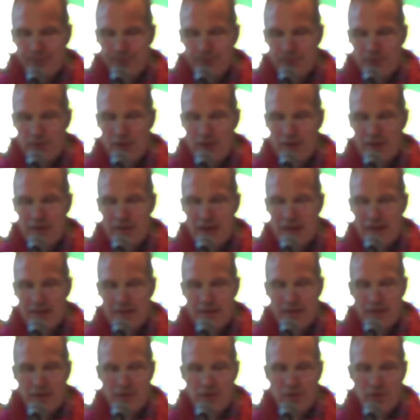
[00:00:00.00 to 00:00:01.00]
Just
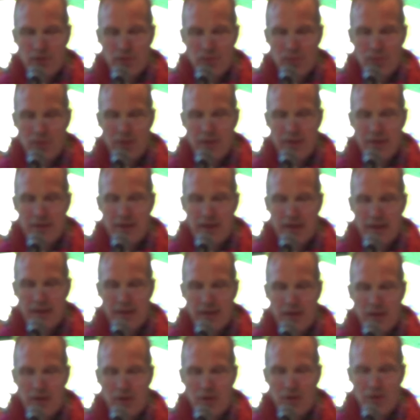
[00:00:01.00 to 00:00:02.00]
as the student in
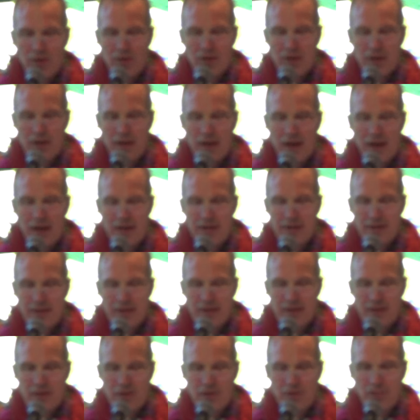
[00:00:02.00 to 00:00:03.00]
a law class
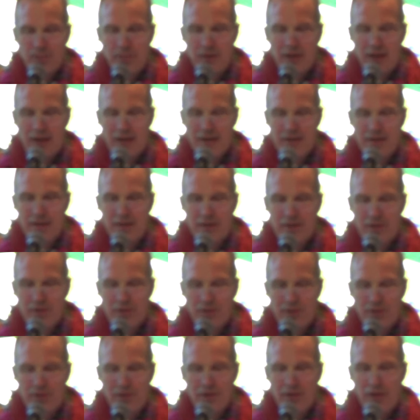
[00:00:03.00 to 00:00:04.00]
is to be
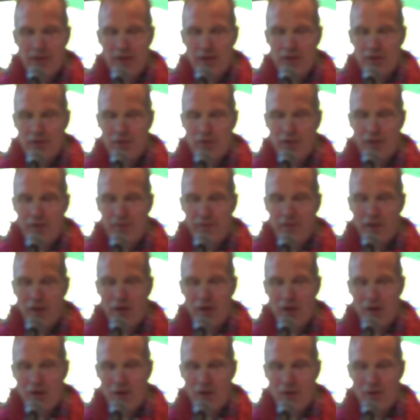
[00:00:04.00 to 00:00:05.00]
understood to
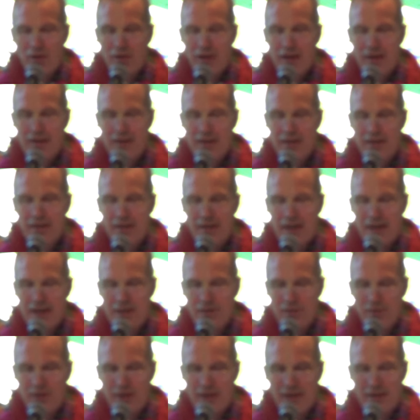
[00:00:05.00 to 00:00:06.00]
have already
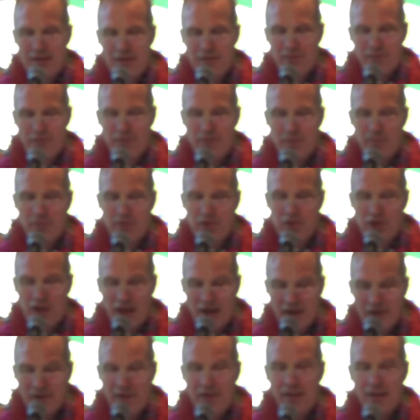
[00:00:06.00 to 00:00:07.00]
graduated from
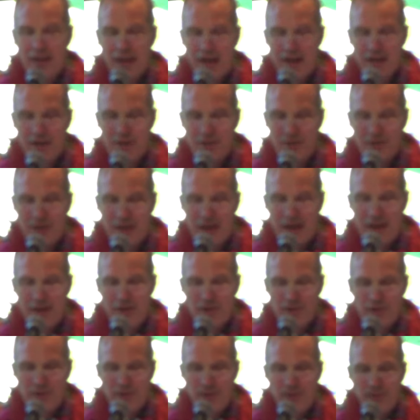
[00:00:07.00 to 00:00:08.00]
general
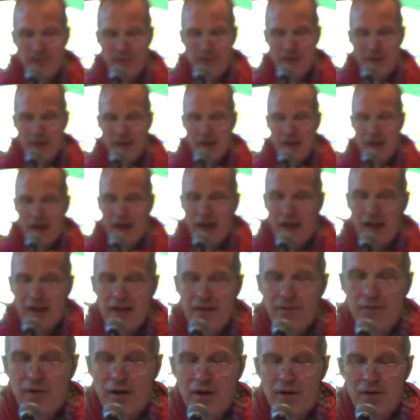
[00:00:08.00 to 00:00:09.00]
education,
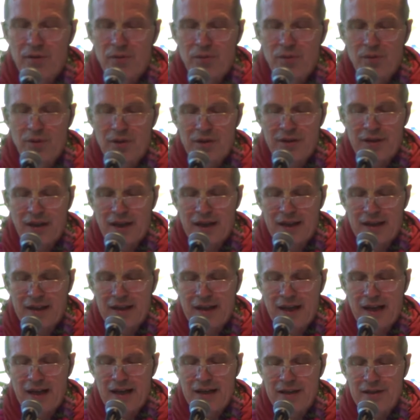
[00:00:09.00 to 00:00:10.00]
anyone who's
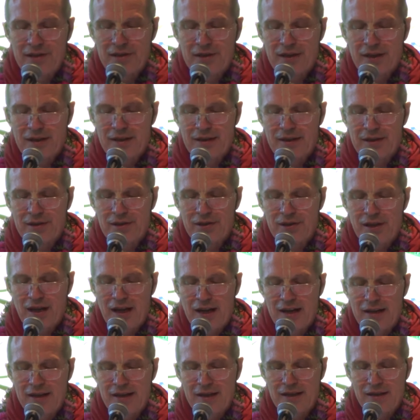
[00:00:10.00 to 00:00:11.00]
engaged in the
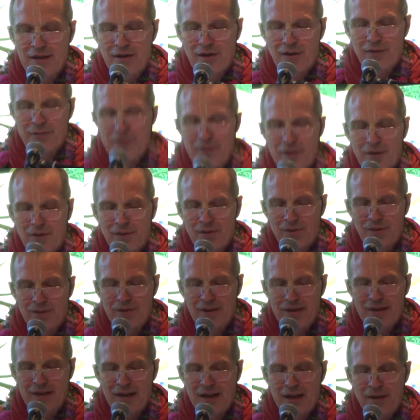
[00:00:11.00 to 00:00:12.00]
chanting of the
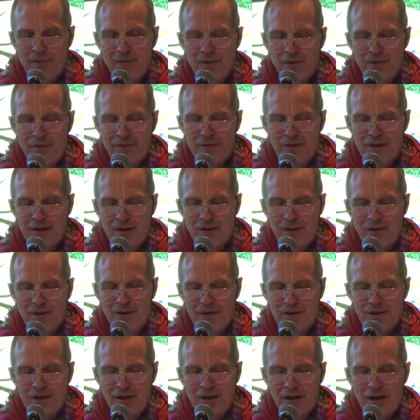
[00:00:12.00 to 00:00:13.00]
holy name of the Lord,